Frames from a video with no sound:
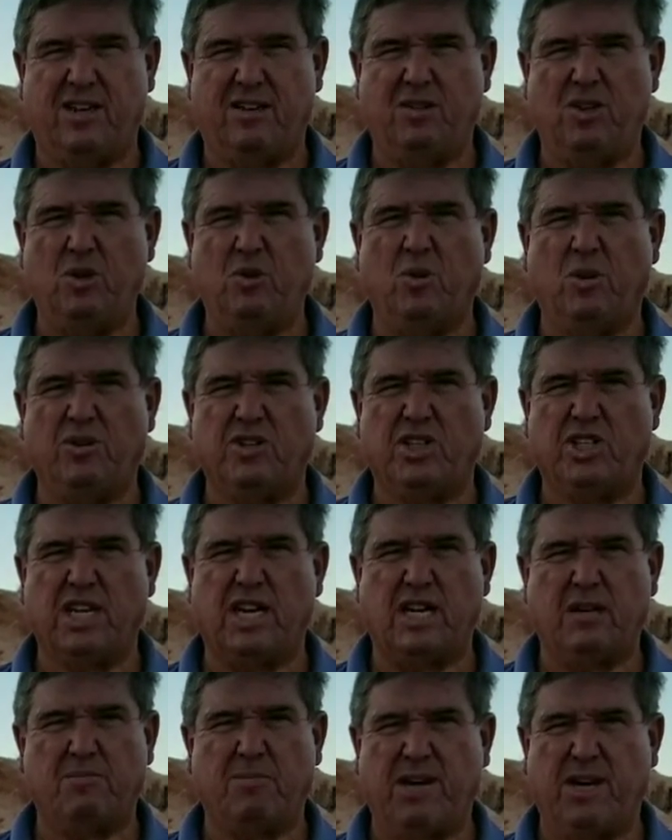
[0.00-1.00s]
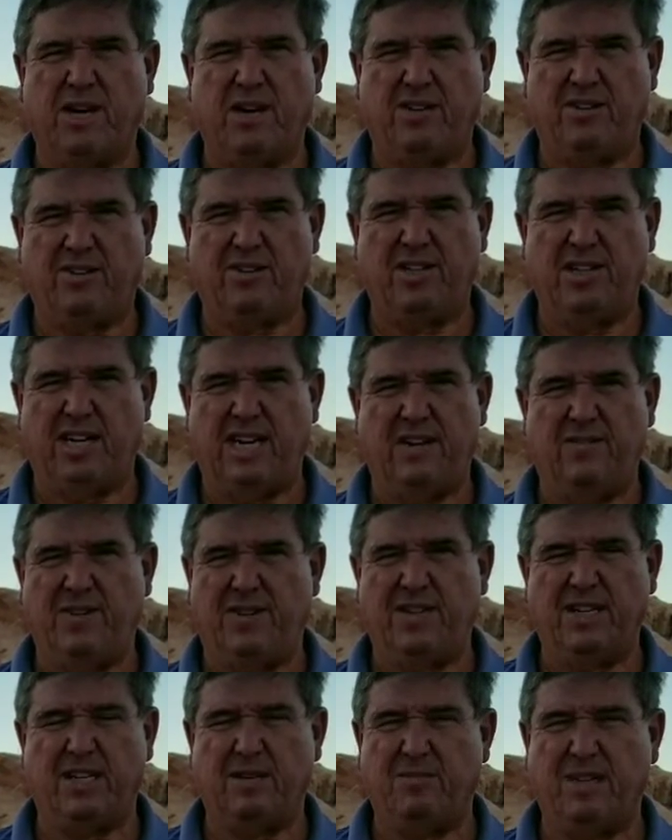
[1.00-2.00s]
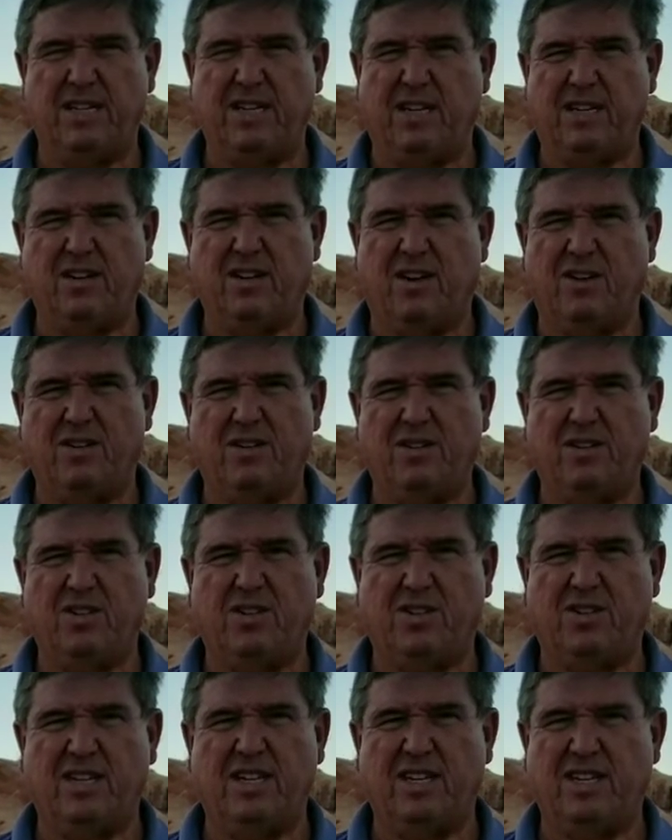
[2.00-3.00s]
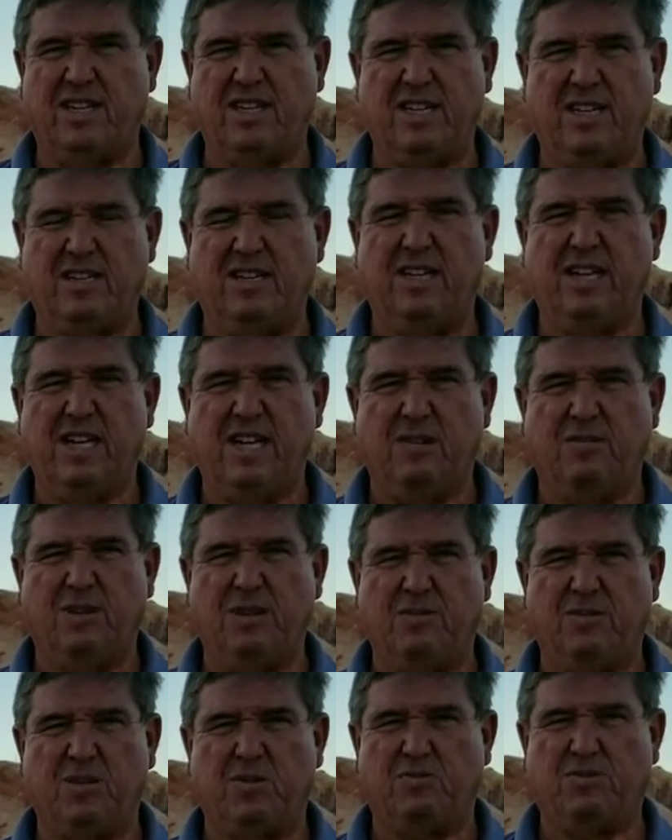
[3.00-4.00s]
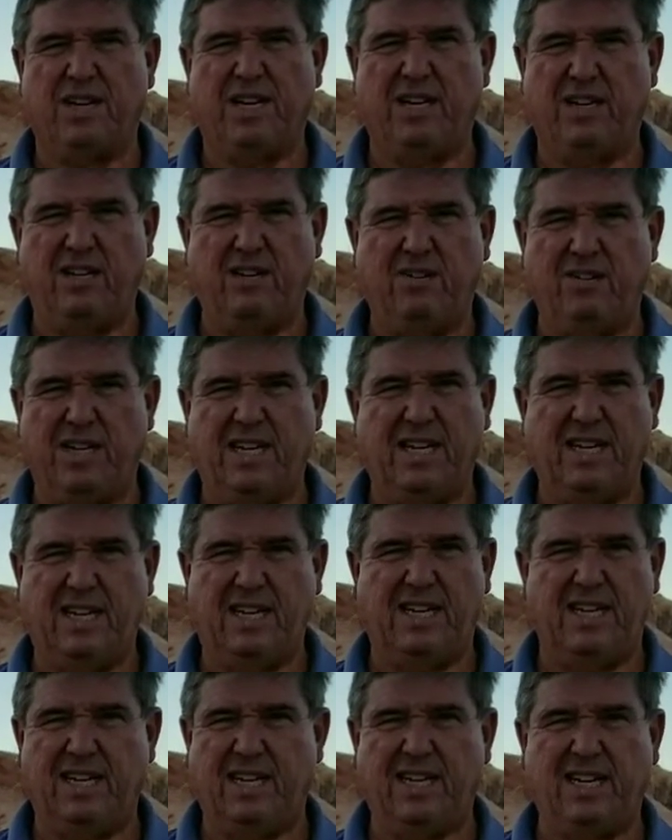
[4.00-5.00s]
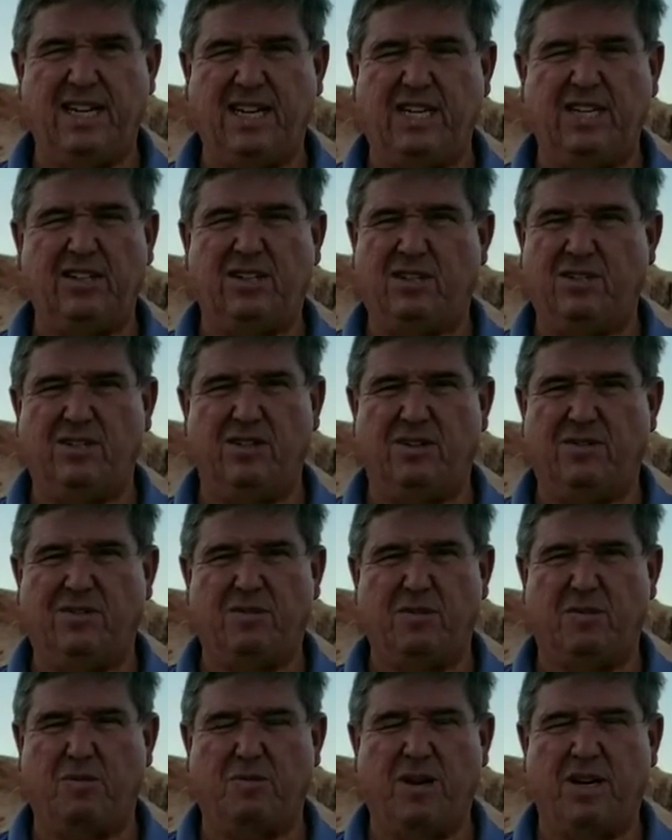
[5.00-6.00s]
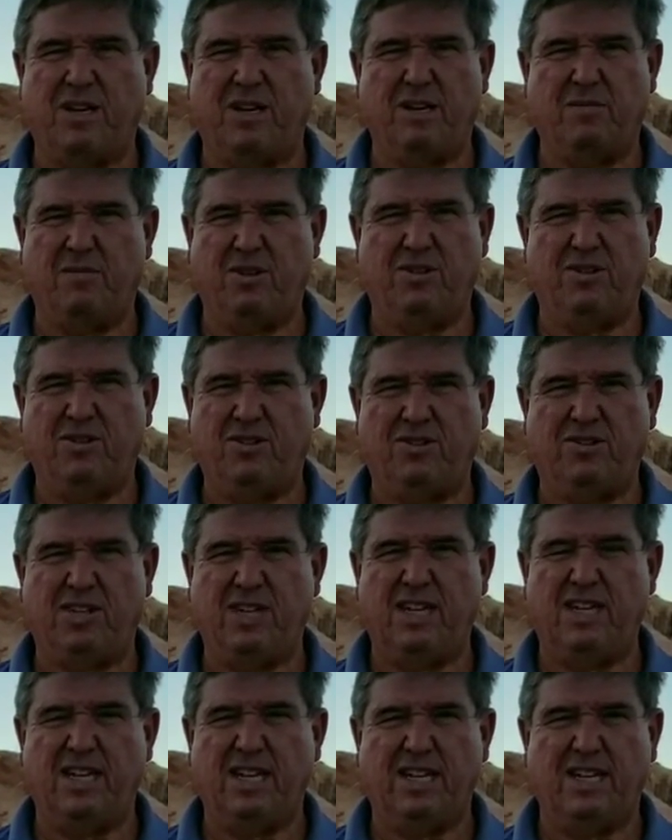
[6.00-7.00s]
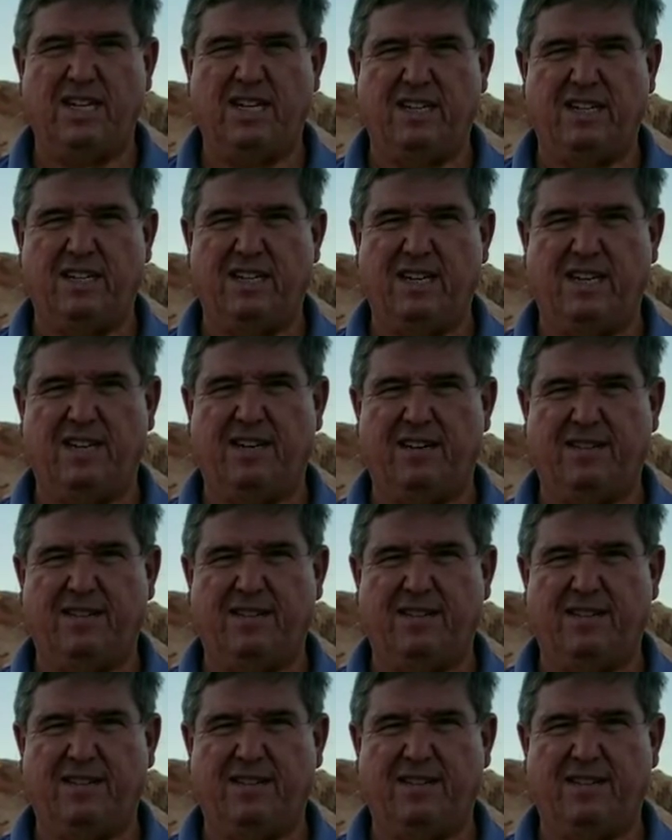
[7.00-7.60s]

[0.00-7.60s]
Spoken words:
New old stock parts and everything to make that car look just like it did when it was brand new. And they handed the keys to her from American Motors, and